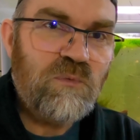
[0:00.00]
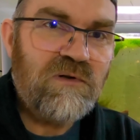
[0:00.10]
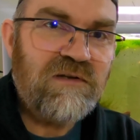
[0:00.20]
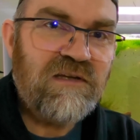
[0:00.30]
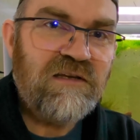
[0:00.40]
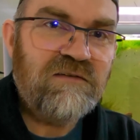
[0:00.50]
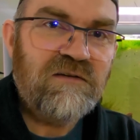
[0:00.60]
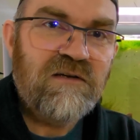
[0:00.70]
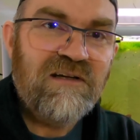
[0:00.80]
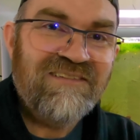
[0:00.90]
will need
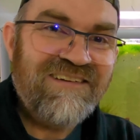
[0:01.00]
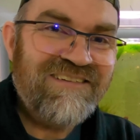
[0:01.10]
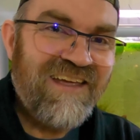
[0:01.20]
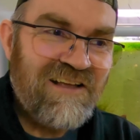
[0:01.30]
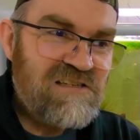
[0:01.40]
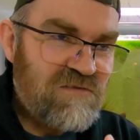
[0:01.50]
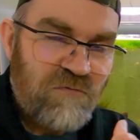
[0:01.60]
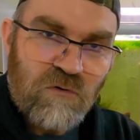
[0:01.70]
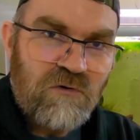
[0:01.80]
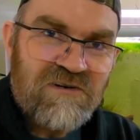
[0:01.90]
to test
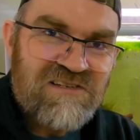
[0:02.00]
for your